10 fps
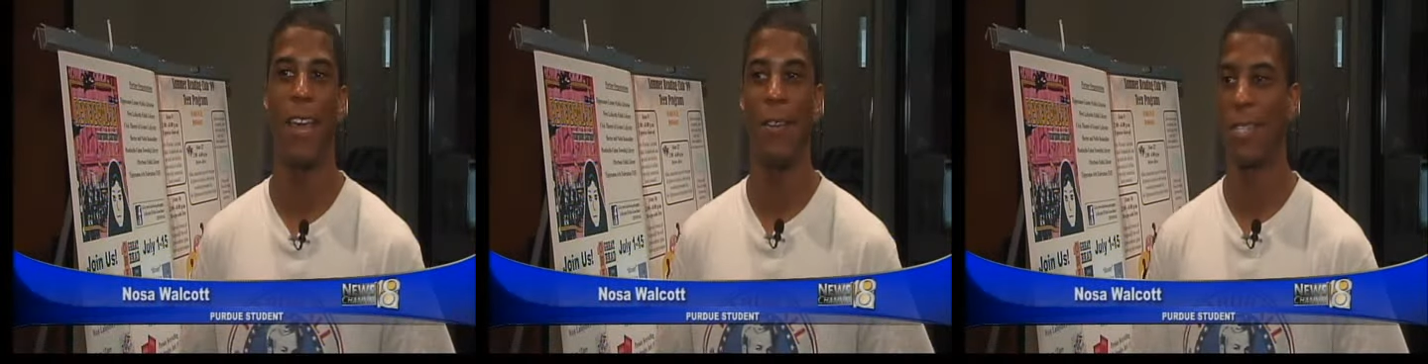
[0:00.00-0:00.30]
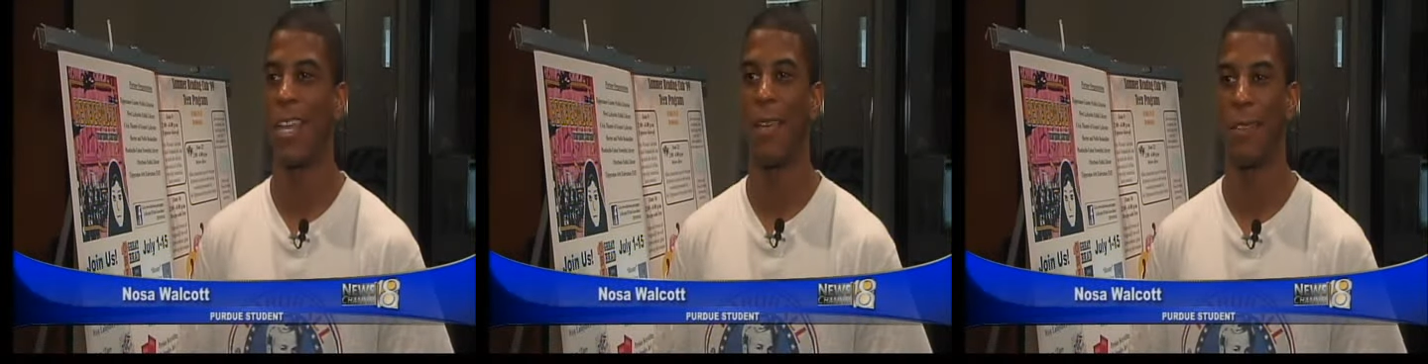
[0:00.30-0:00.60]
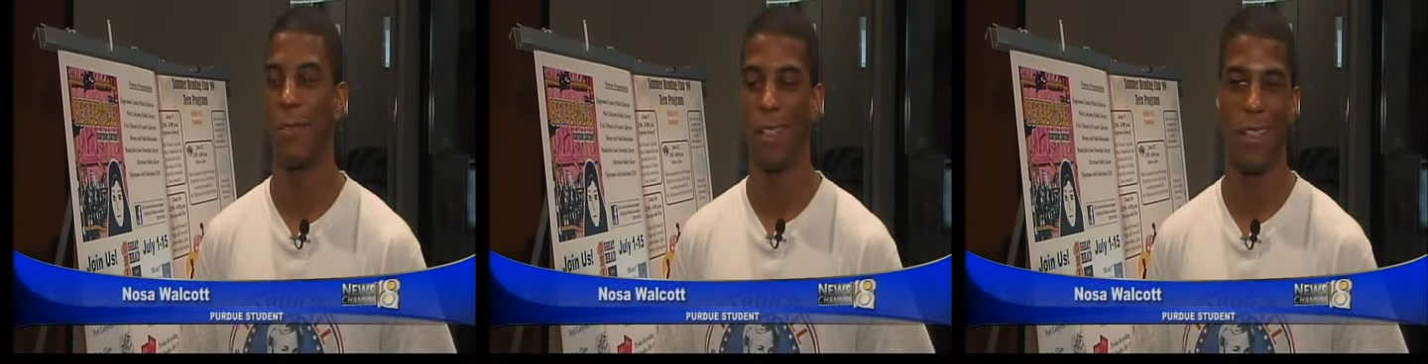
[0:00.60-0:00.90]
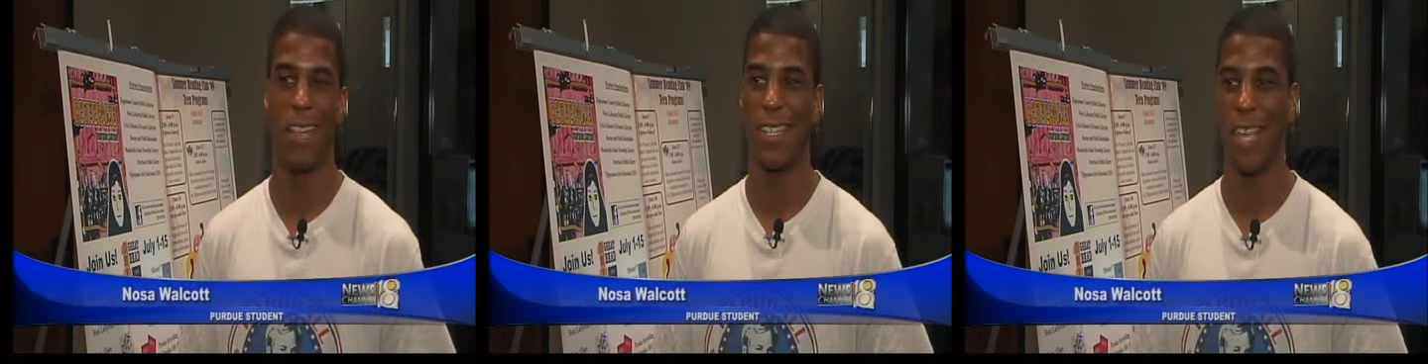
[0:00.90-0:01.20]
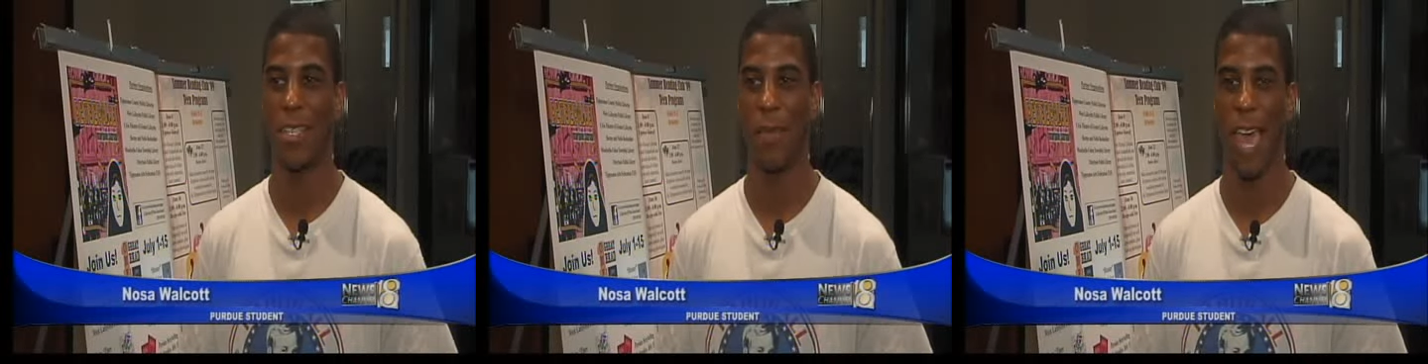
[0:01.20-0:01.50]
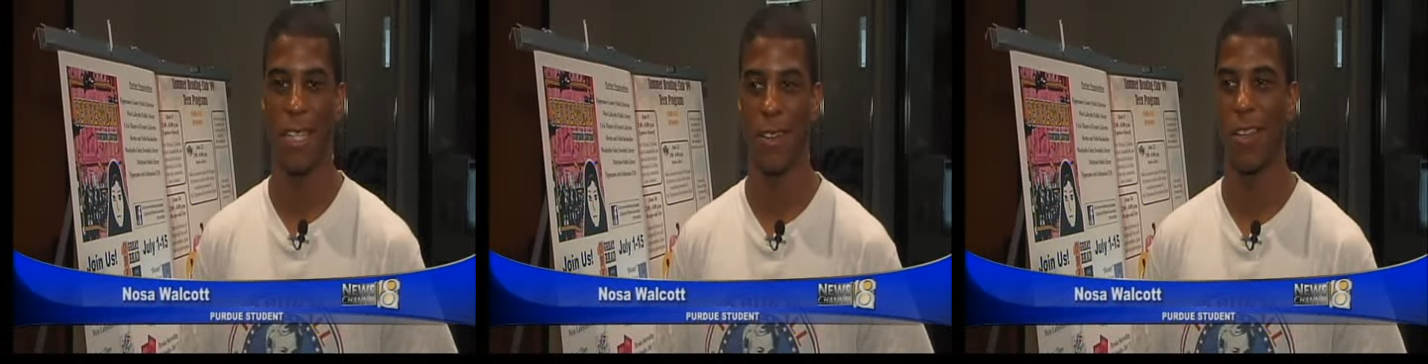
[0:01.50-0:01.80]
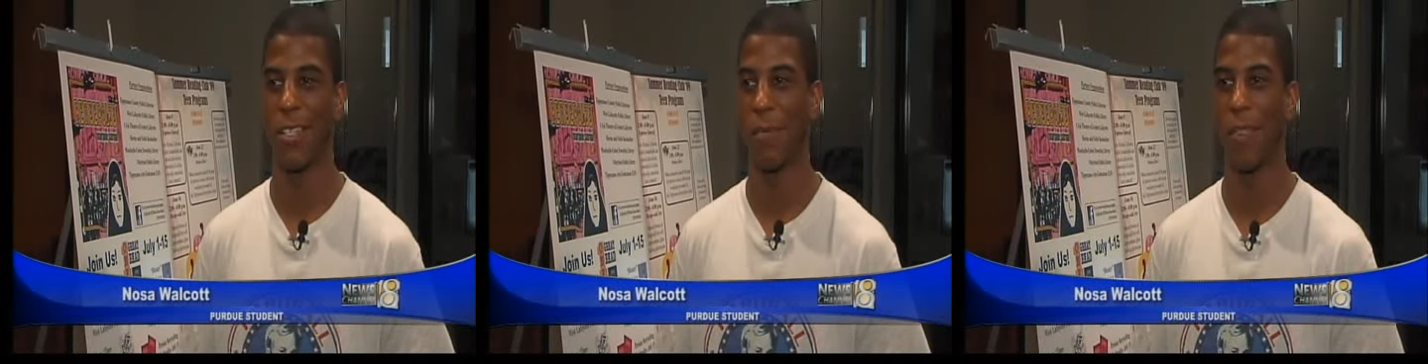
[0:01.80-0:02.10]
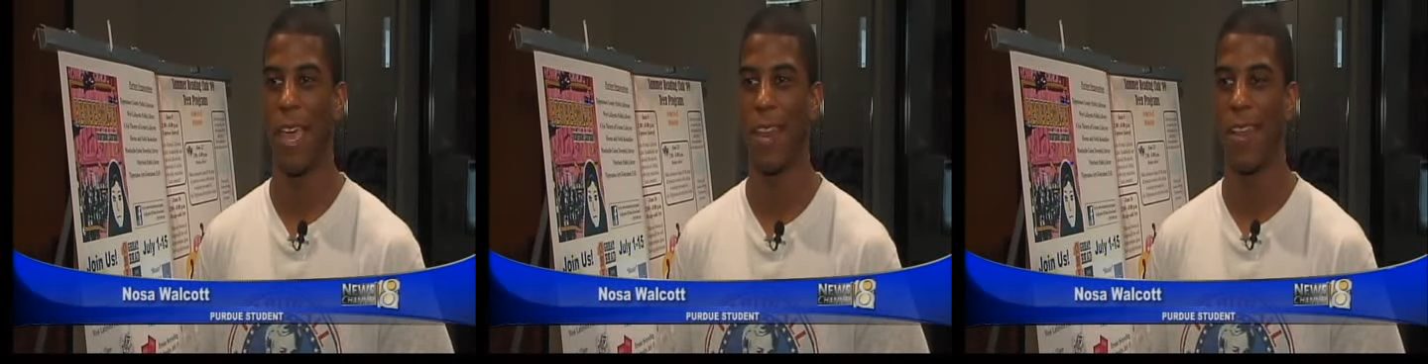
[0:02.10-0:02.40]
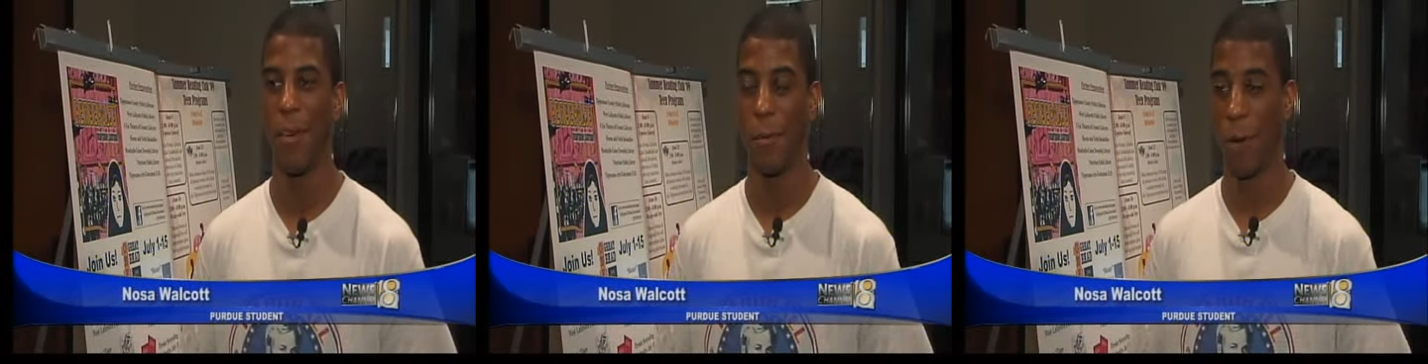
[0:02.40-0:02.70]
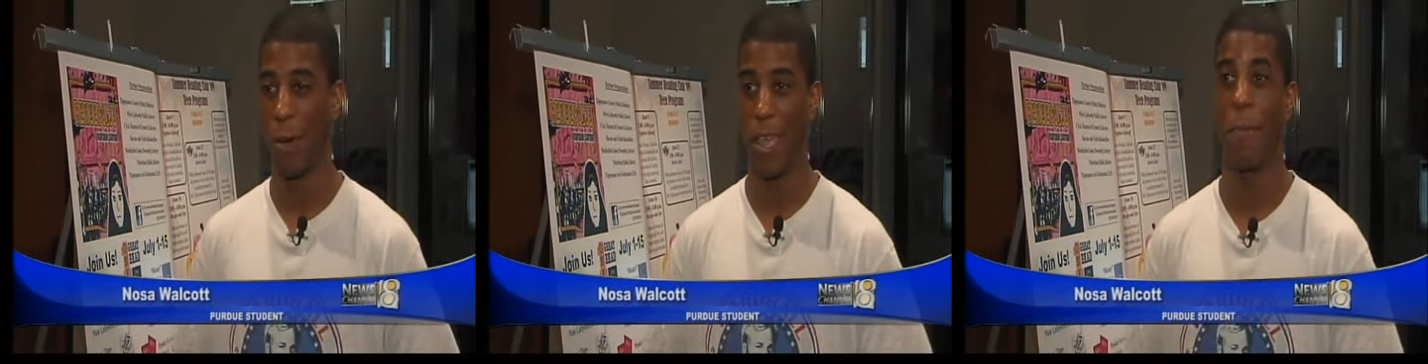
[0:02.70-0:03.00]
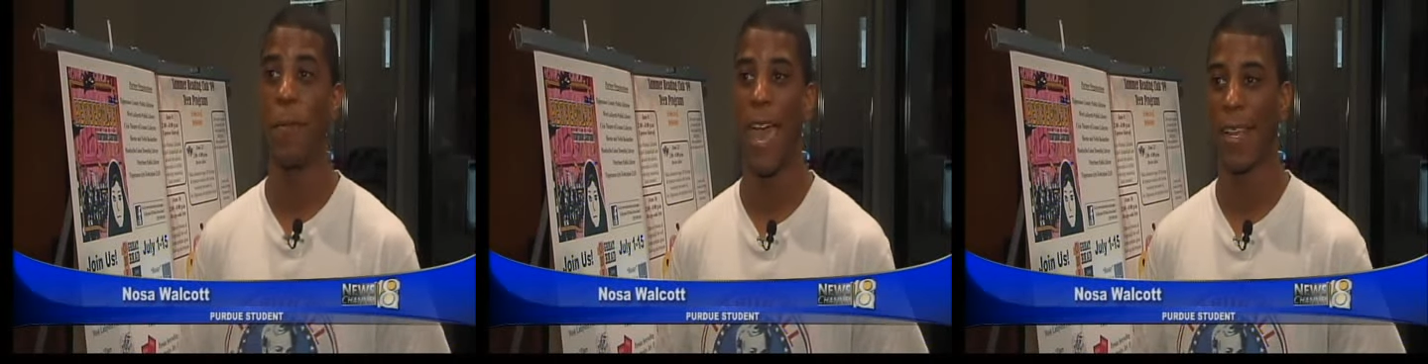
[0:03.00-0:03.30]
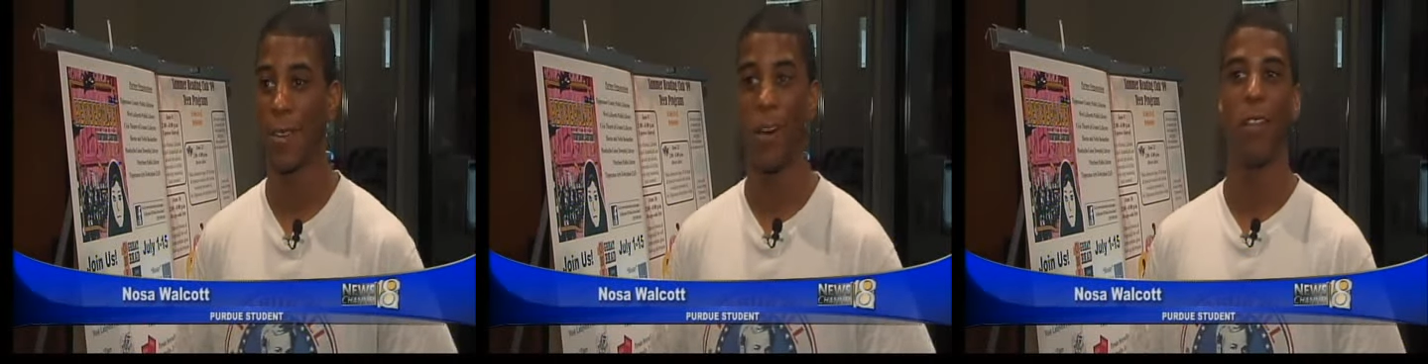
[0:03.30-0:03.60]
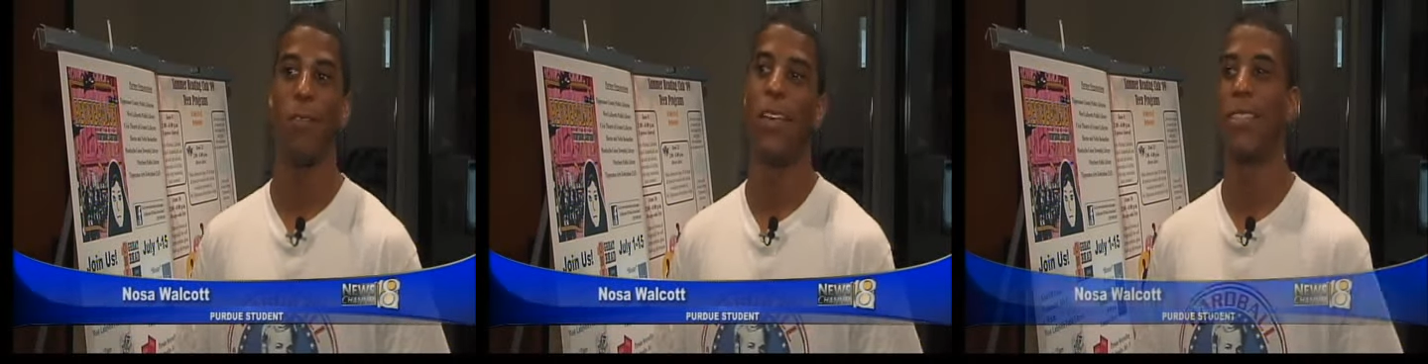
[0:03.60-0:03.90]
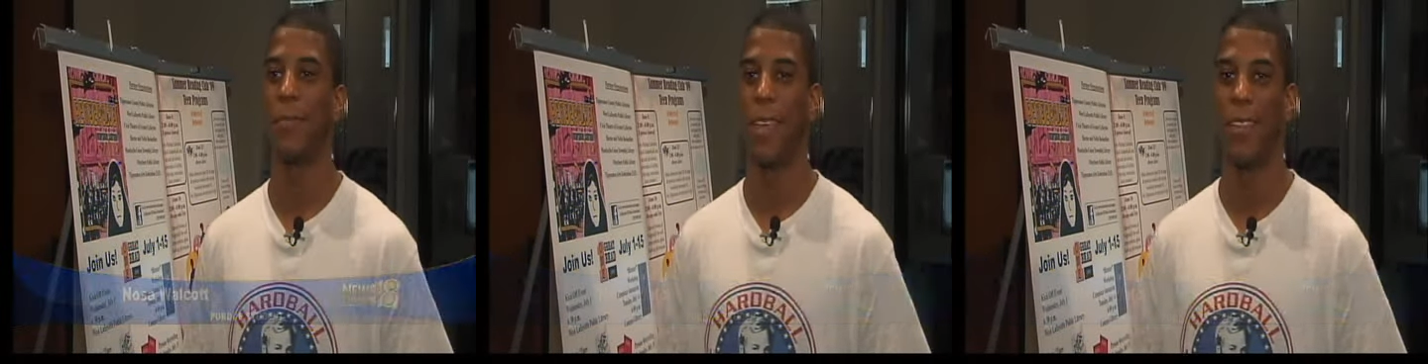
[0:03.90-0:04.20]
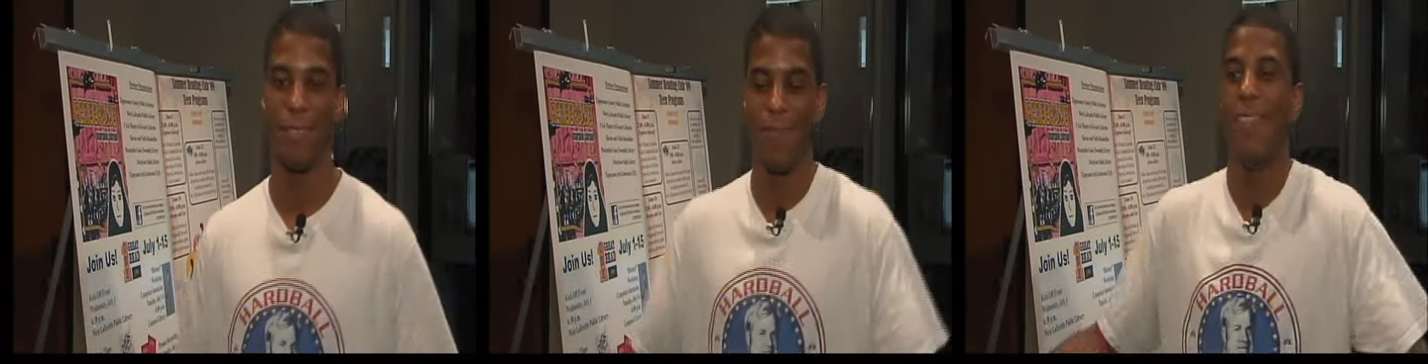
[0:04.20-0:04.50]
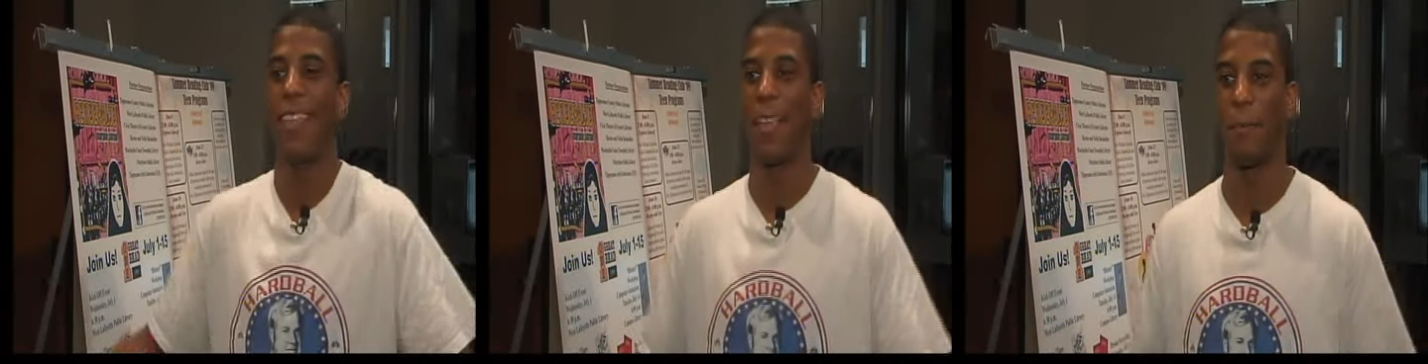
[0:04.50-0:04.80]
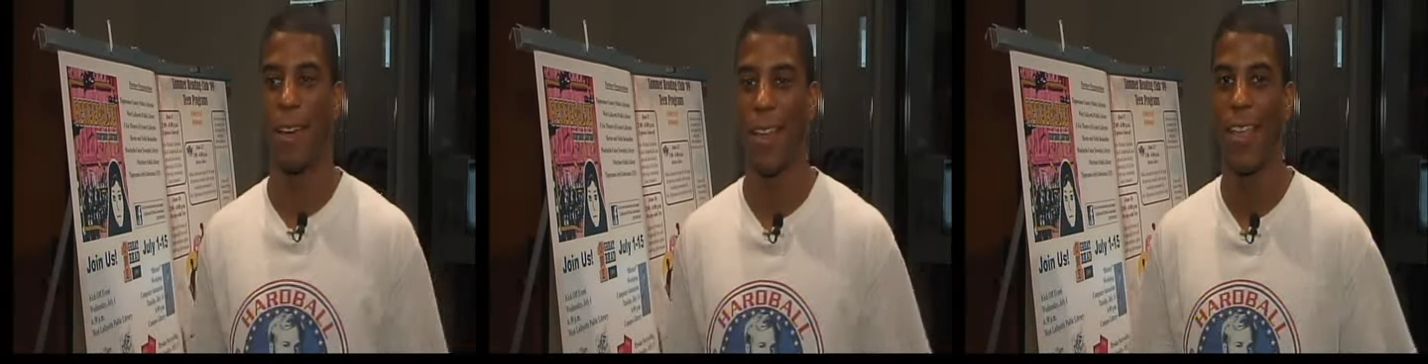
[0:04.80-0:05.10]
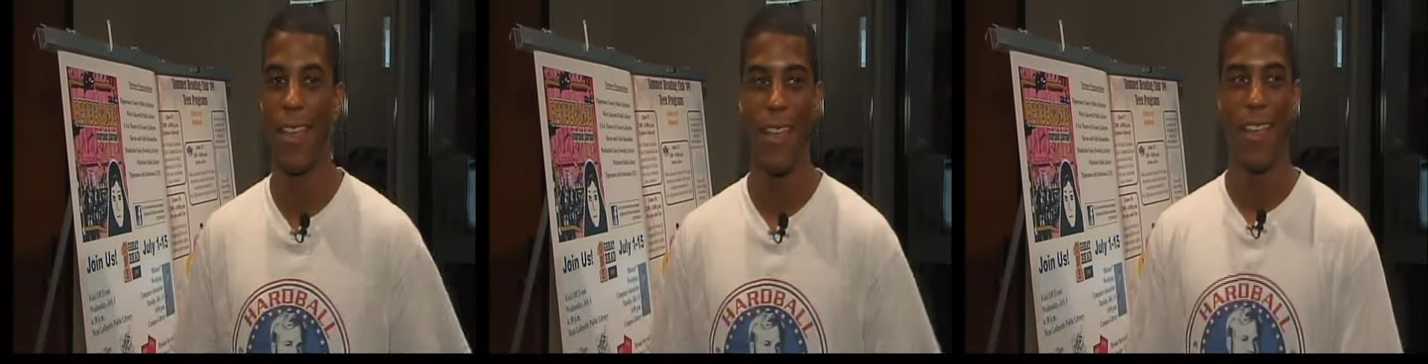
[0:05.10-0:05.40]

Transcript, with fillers: Now it's time to really like take some action on something that will impact all of us. I mean, think about it.